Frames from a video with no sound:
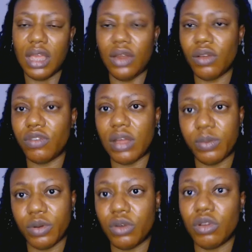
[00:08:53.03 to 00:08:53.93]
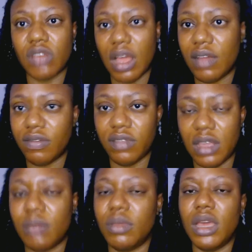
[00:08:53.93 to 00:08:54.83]
a lot of our products have
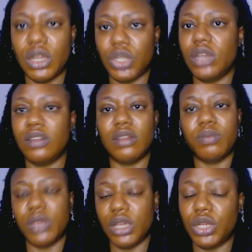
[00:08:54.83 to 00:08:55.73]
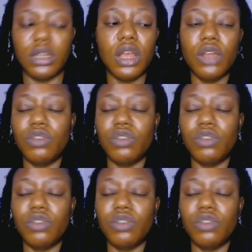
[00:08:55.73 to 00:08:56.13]
them, AHAs and BHAs.